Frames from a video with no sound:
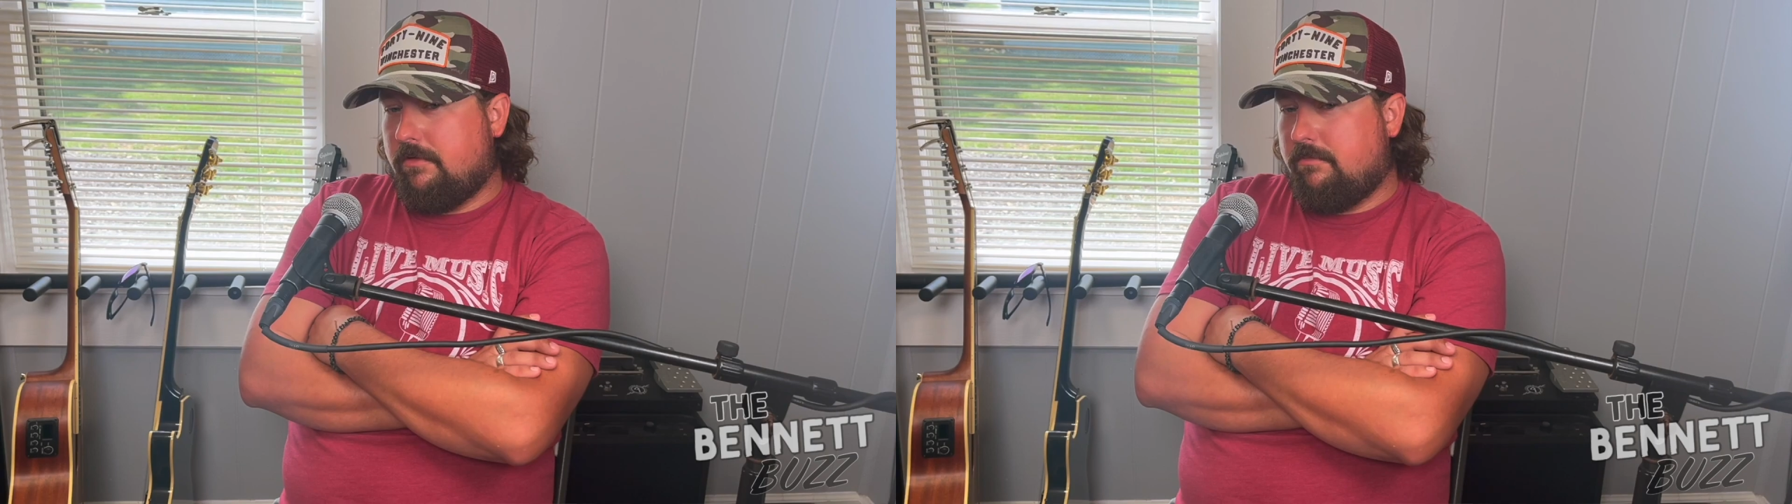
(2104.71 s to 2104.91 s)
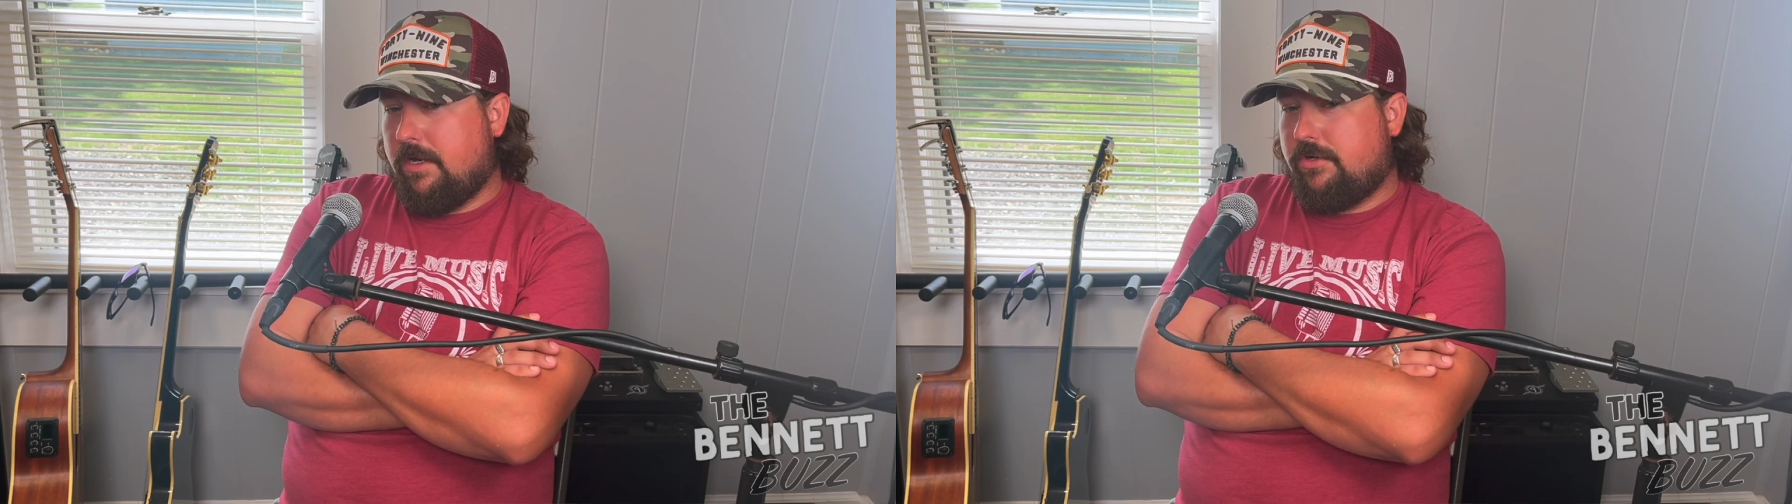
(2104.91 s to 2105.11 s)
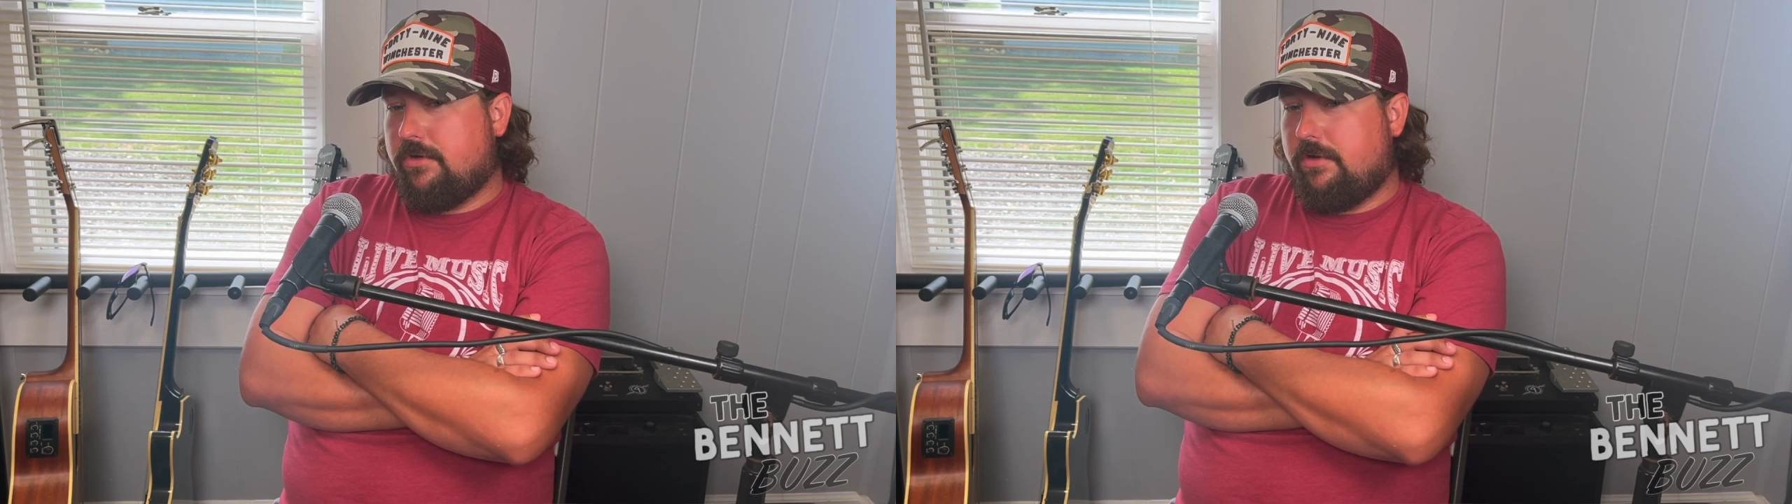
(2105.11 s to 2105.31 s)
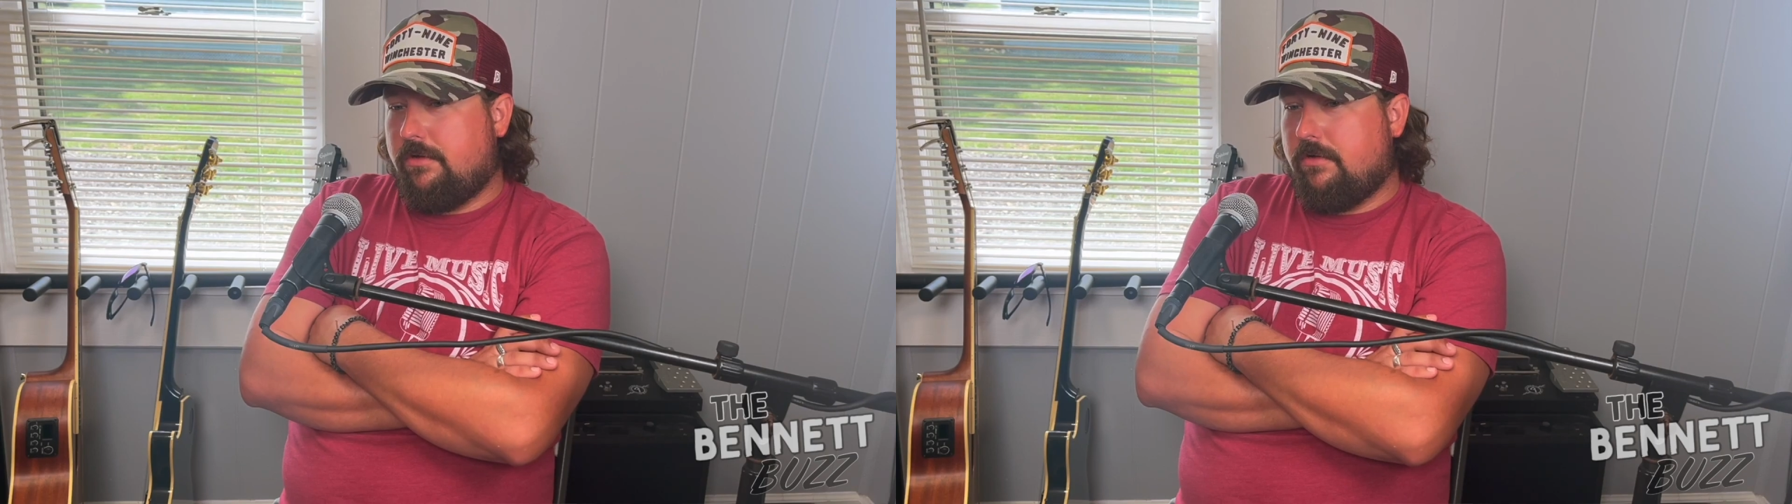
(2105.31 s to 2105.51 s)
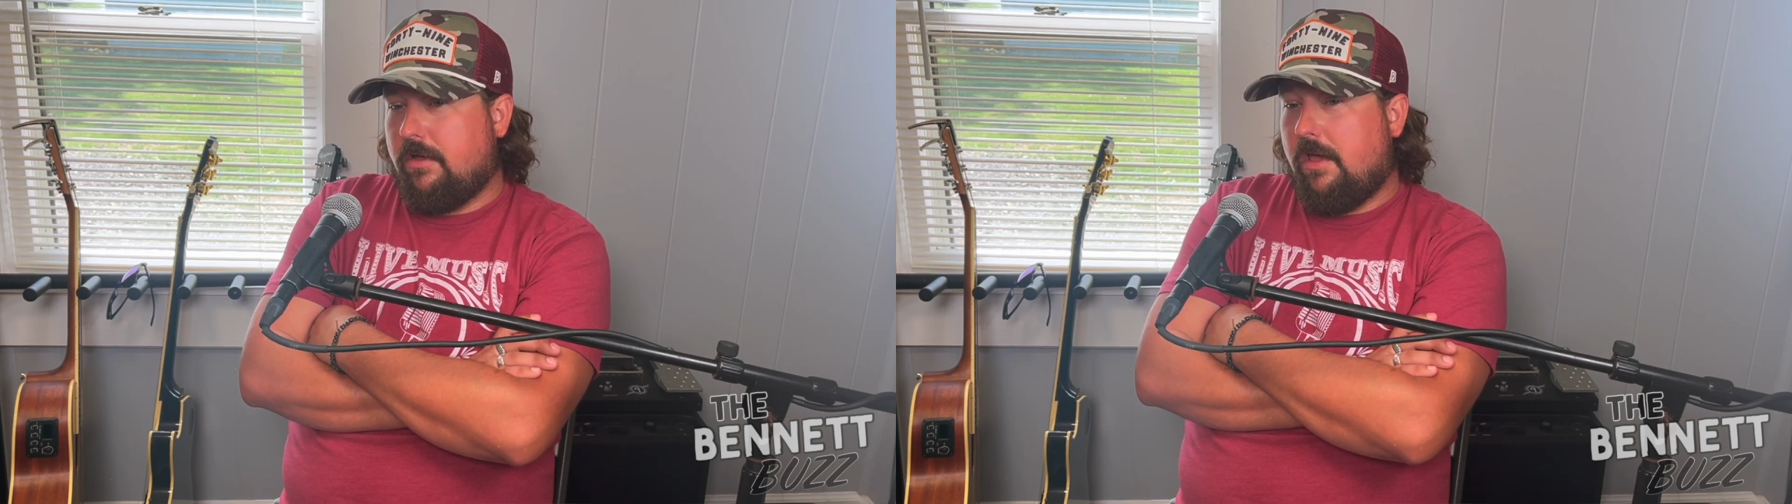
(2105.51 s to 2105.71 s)
make sure
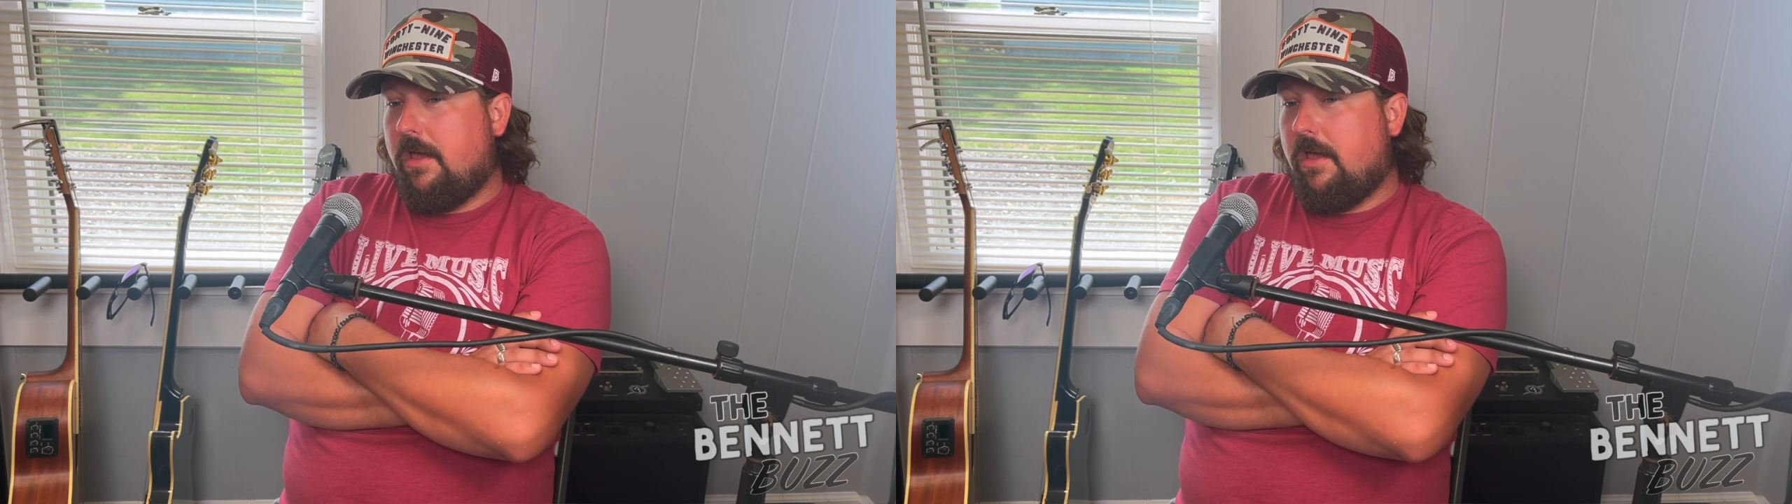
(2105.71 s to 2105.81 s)
you